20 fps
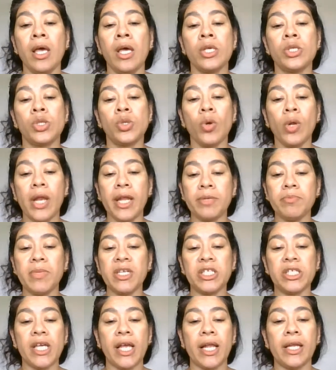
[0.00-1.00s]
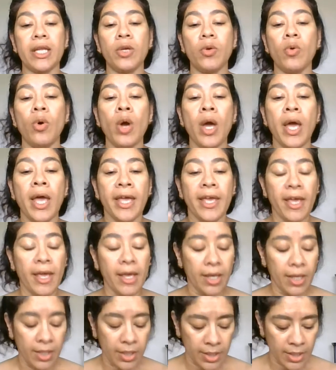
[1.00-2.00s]
So let me tell you,
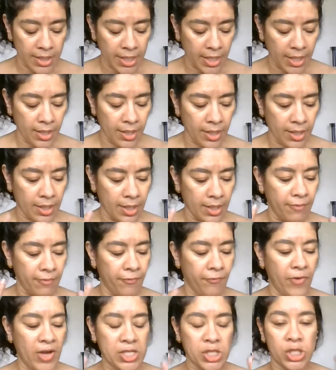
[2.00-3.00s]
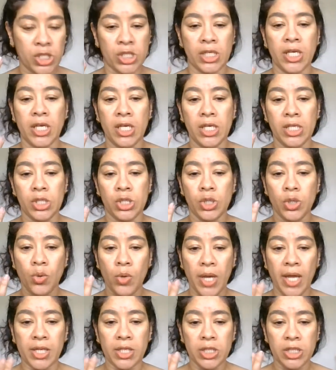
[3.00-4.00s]
the first is, you
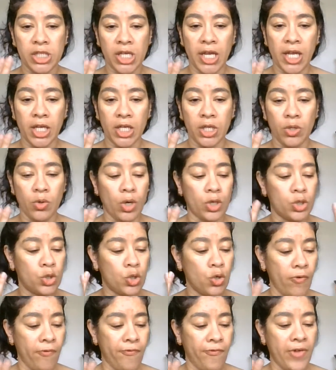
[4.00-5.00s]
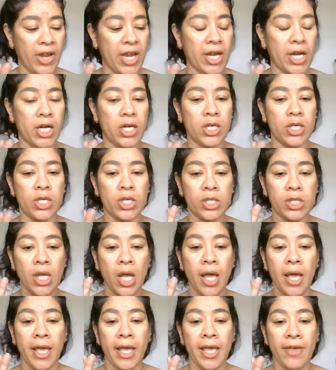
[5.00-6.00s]
can take your two fingers
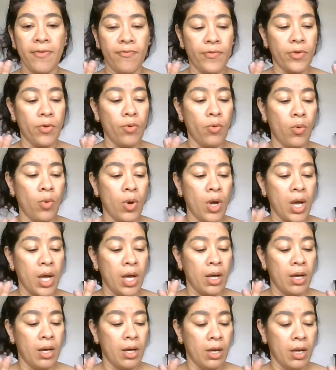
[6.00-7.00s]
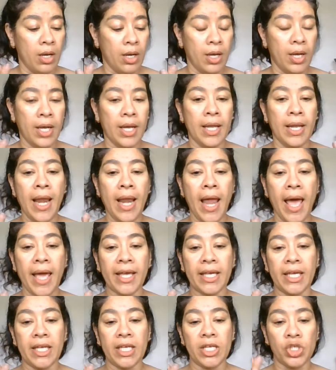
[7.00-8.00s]
if you
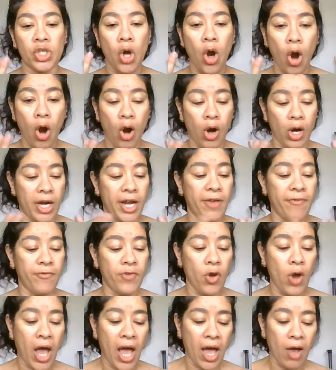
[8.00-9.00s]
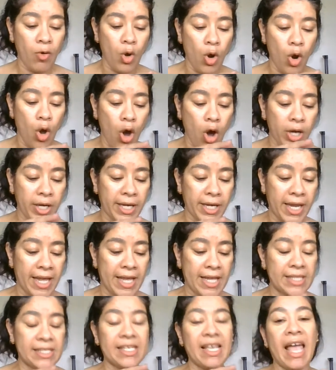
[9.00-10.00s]
like it, or if you have long
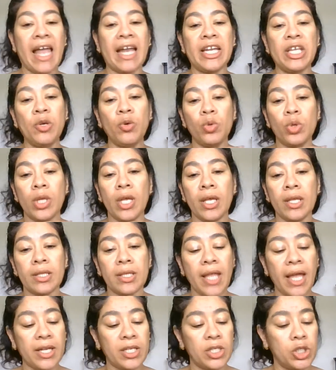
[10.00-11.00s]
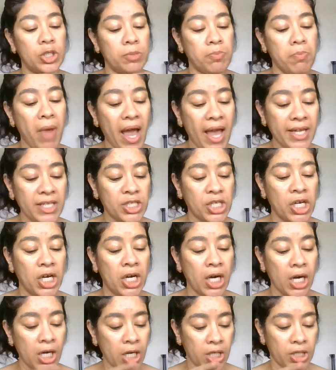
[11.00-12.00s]
nails and you think that it might
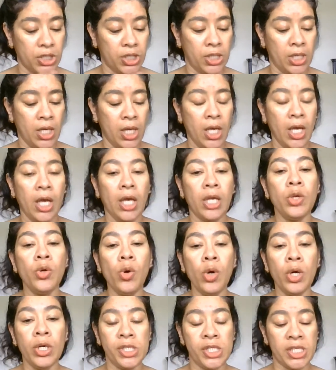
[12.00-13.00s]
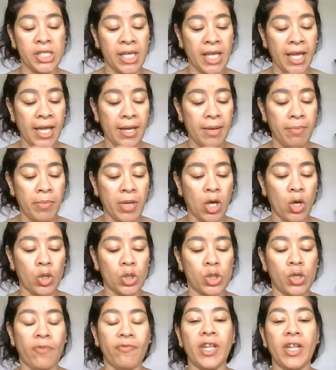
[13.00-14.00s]
hurt your skin
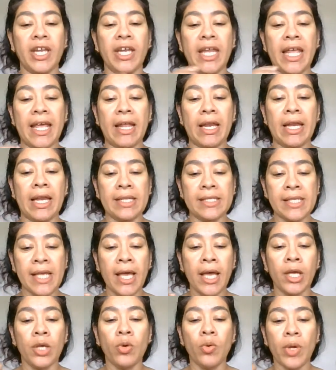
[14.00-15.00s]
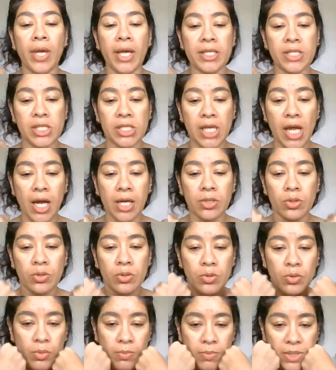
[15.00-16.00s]
because of the nails, you can start to
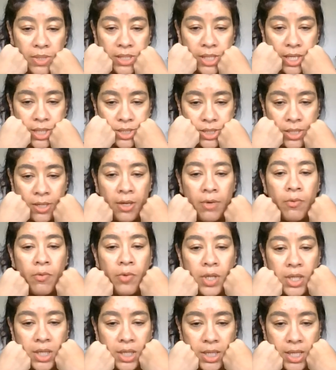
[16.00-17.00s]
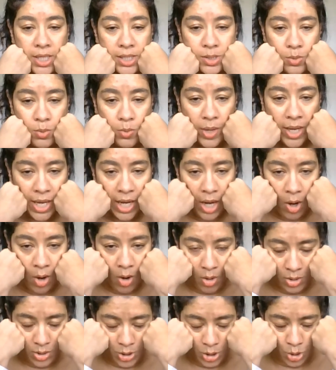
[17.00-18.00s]
do massage with this way
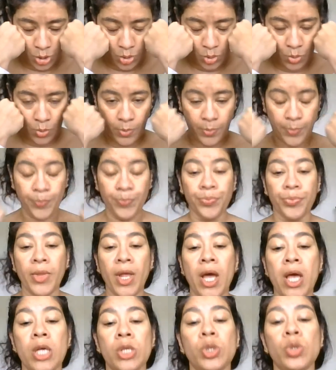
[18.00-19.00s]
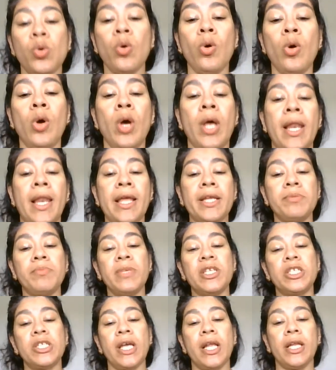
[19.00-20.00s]
also. So let
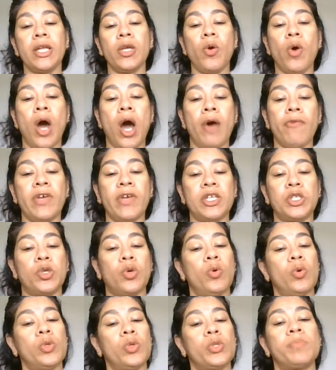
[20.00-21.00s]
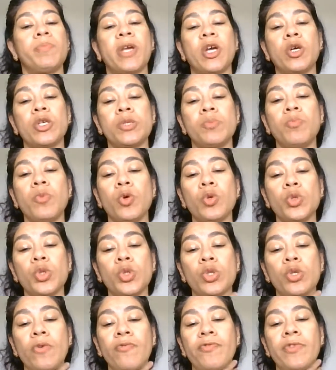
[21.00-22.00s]
me tell you how it goes, because
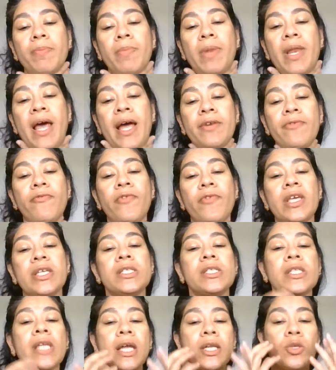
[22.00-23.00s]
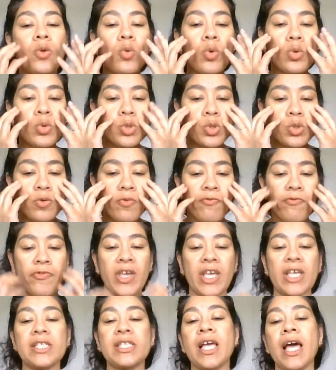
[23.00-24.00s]
most of the blood veins that goes to
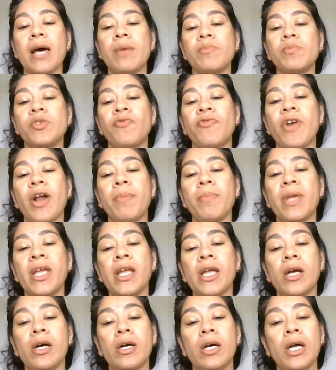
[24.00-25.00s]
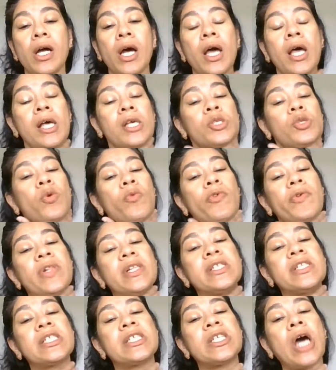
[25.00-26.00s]
face comes from here. So we
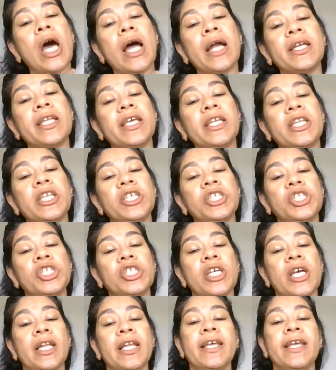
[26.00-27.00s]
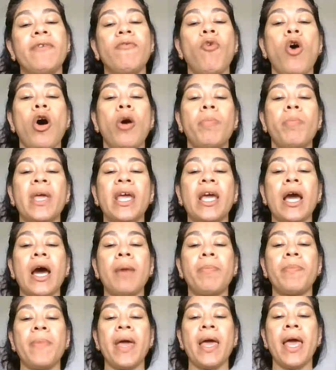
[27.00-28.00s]
will start initially warming
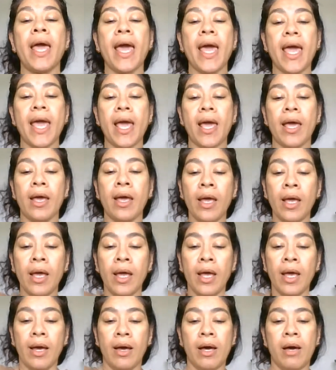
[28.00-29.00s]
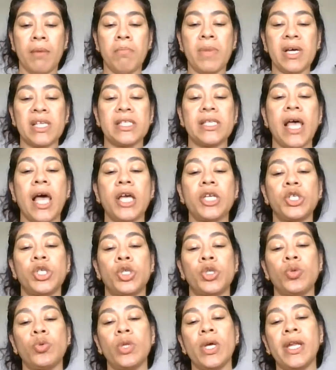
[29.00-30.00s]
up a massage
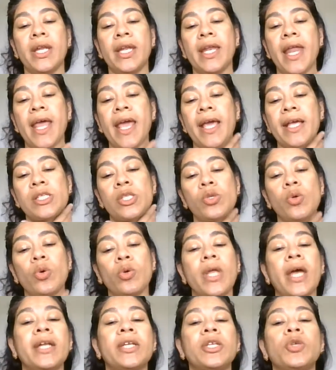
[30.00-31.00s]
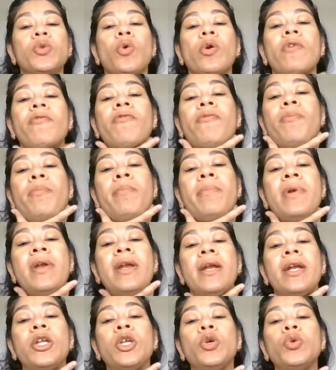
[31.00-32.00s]
to the neck so that
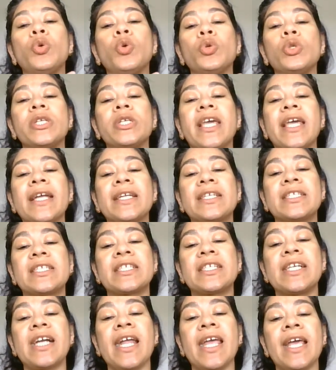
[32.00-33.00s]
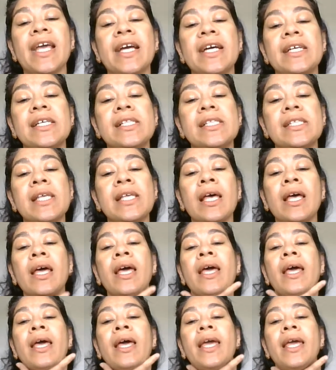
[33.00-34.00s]
you don't get wrinkles
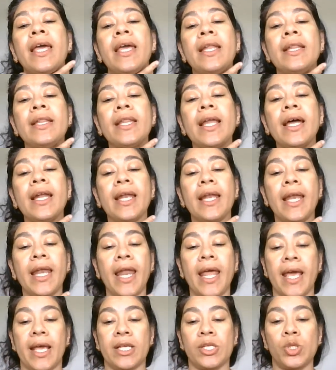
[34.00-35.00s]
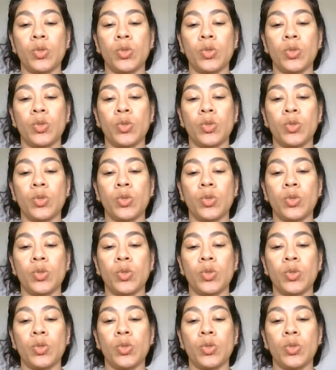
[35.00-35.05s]
in the neck.